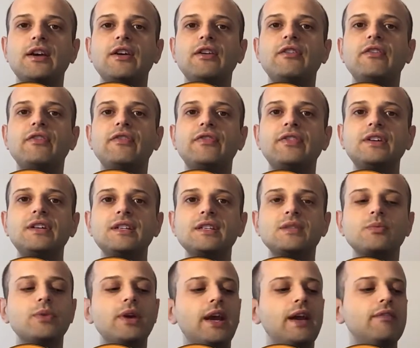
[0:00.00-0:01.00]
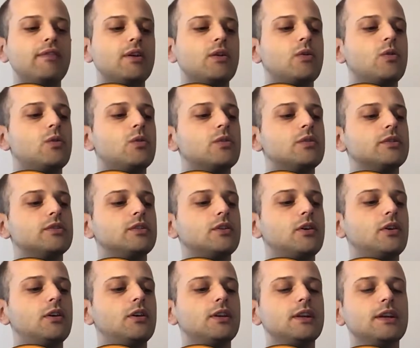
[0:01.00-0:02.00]
First, we have a chord
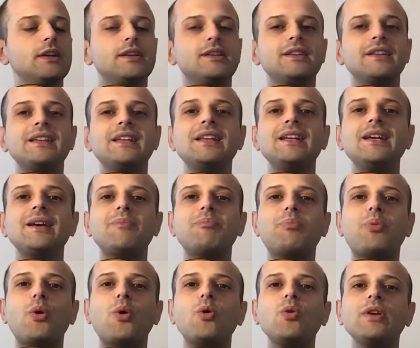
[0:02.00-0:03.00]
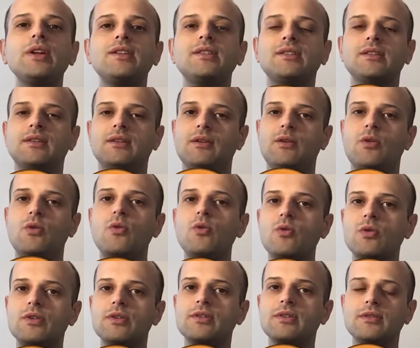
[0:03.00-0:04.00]
called Neapolitan
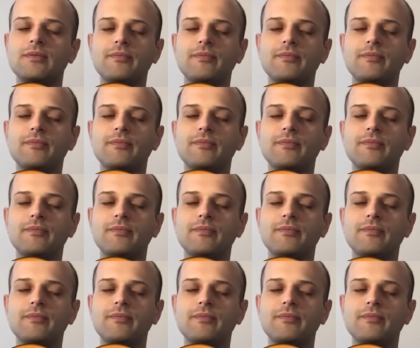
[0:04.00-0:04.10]
chord.